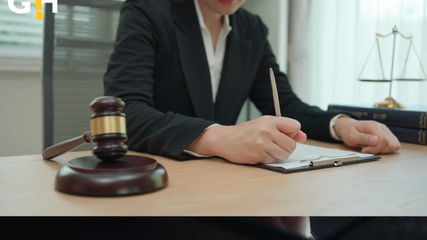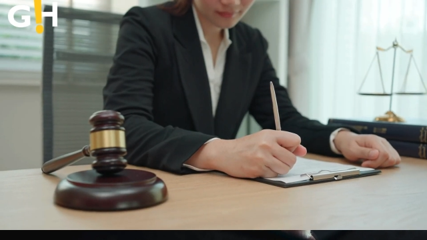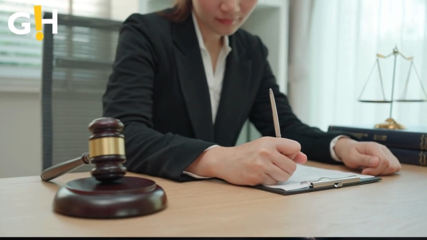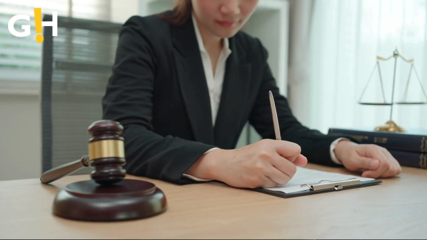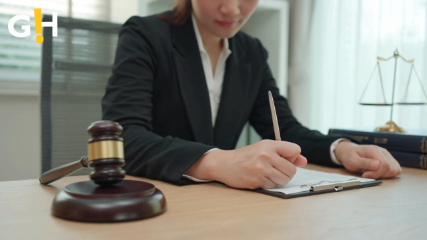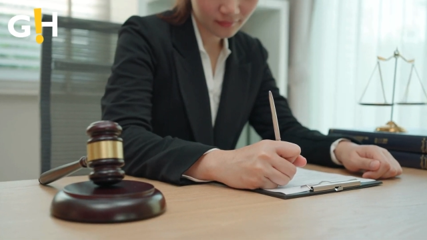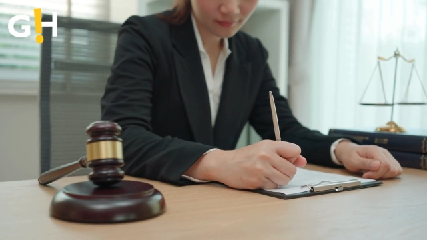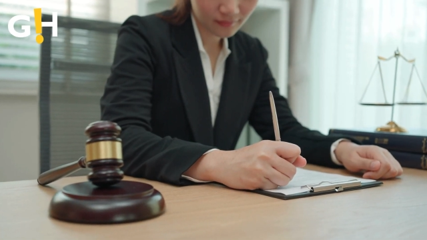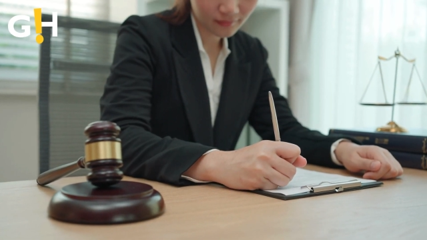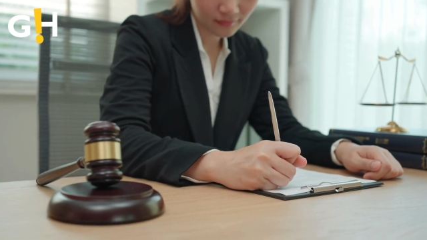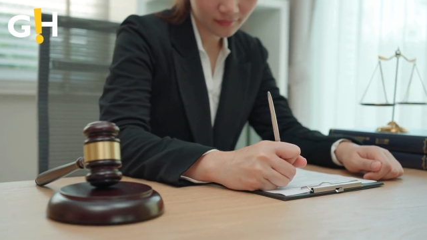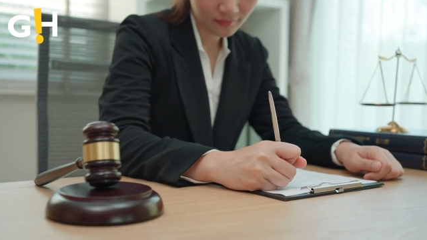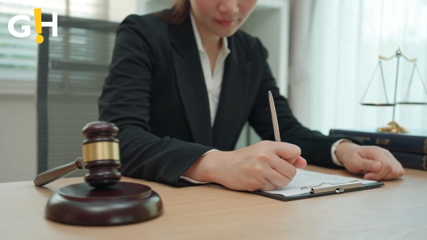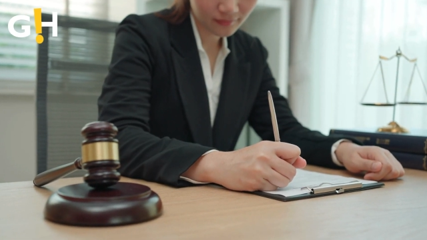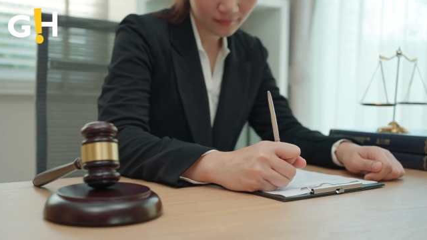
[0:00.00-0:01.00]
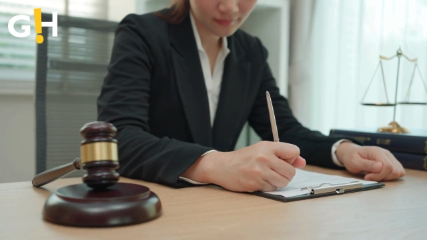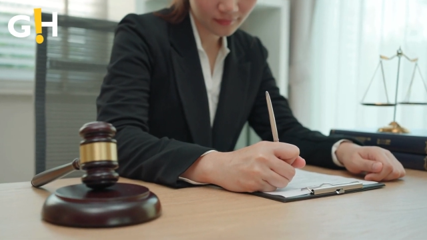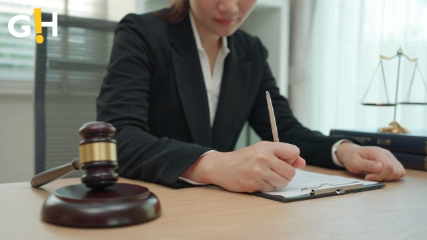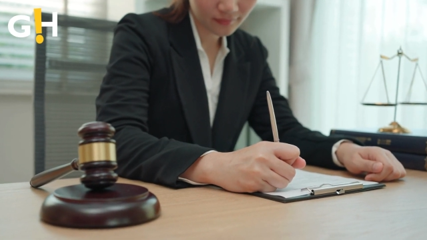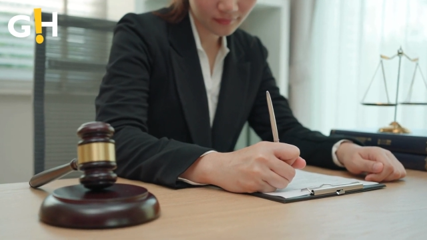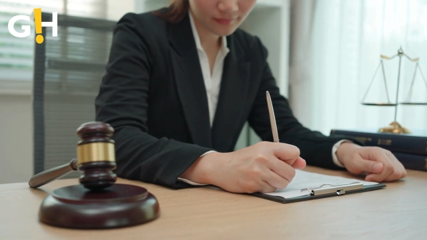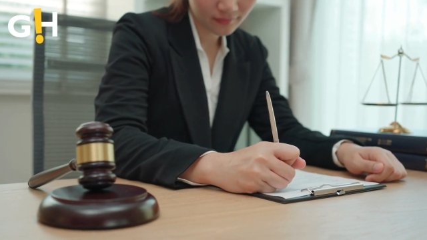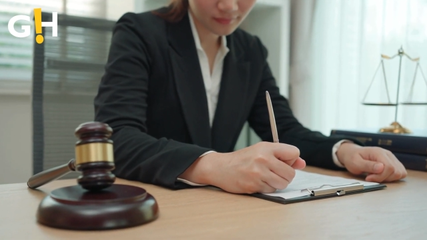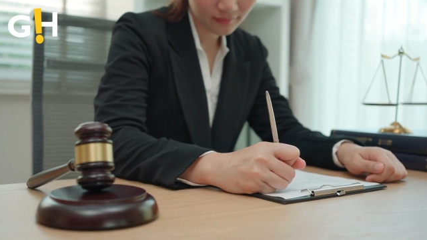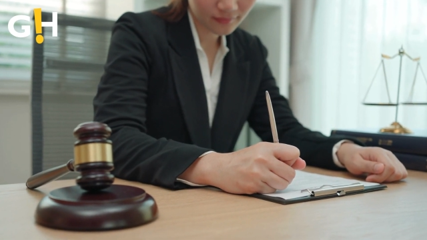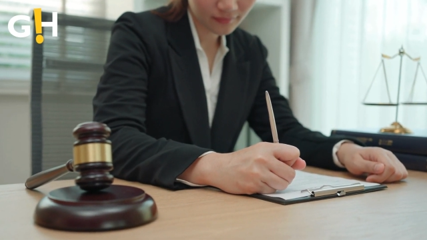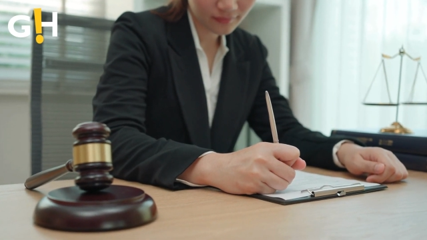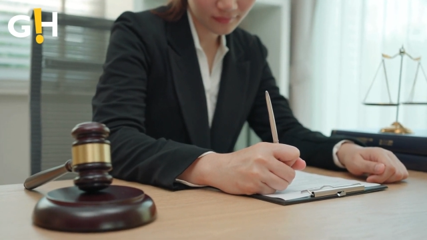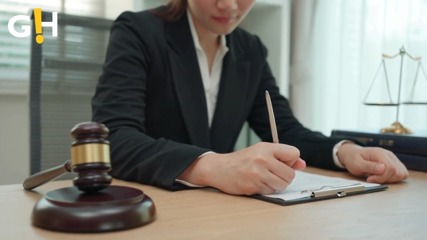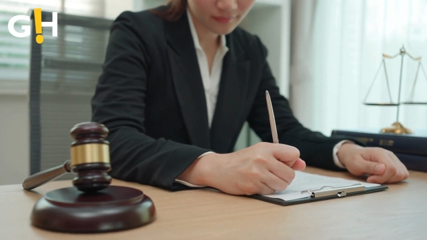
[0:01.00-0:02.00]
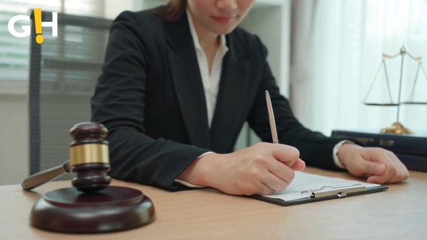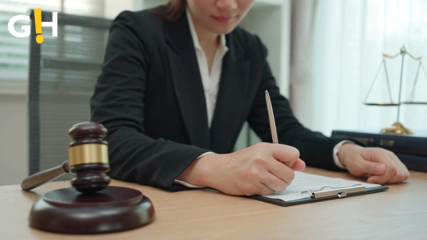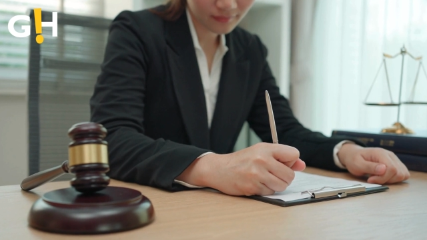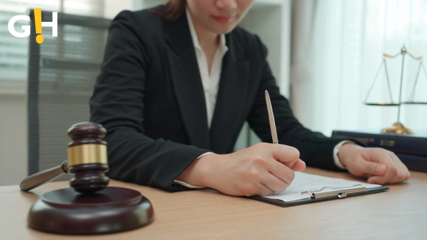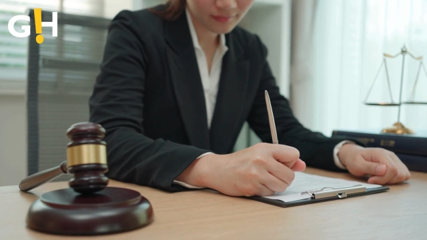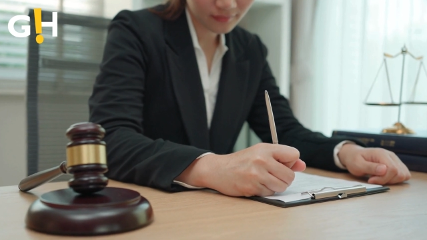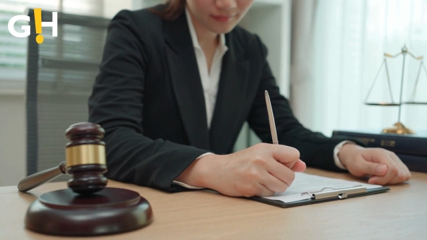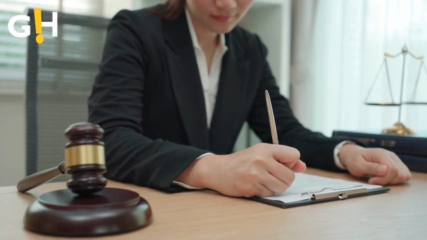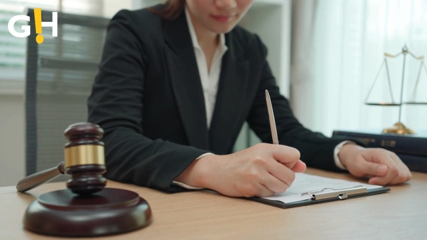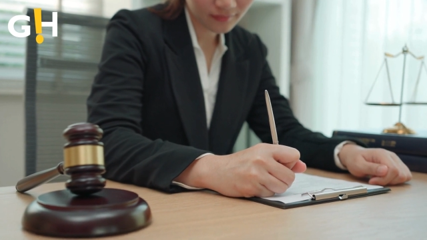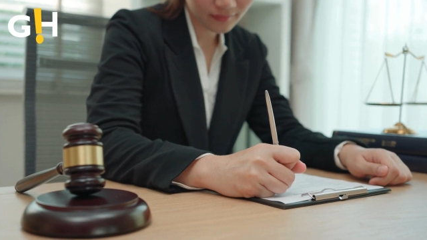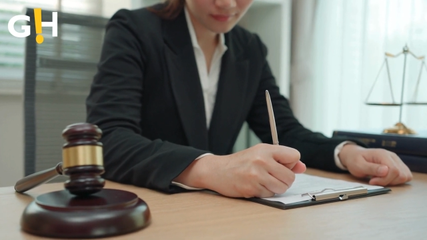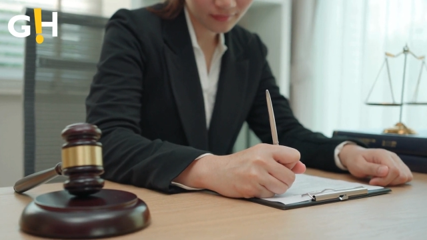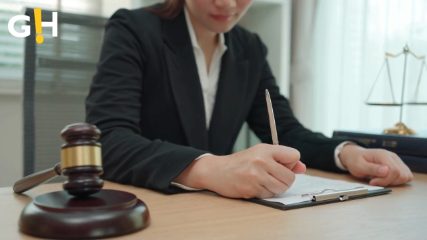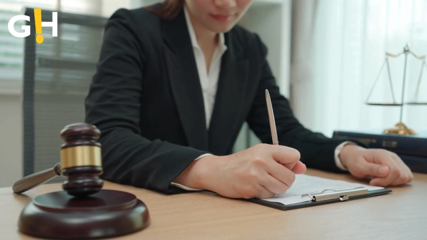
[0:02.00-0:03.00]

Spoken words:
Nobody's mouth can be seen.